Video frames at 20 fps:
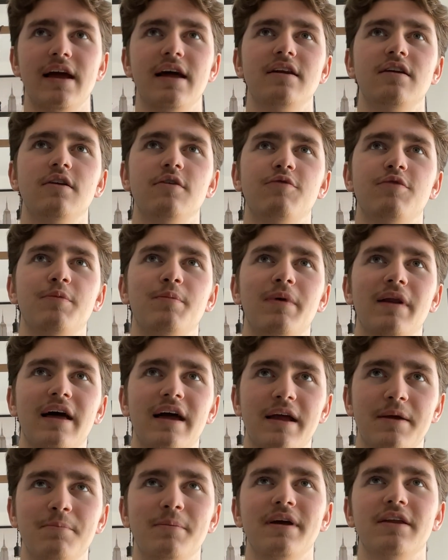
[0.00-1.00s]
end of the
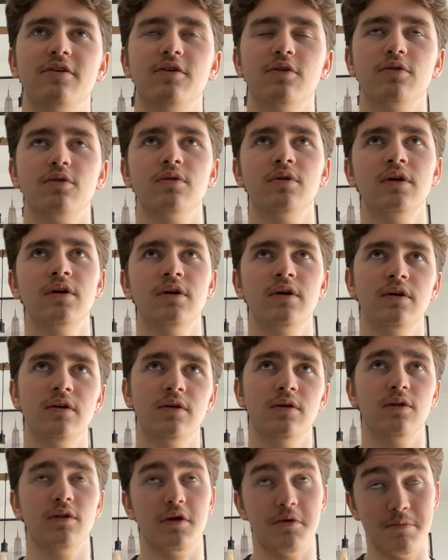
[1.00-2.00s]
play, middle.
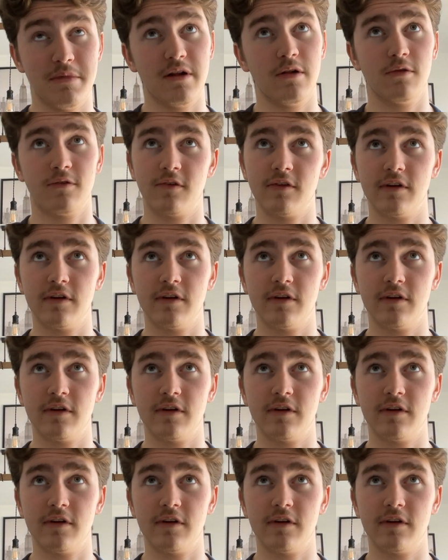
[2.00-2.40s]
Well, the middle's a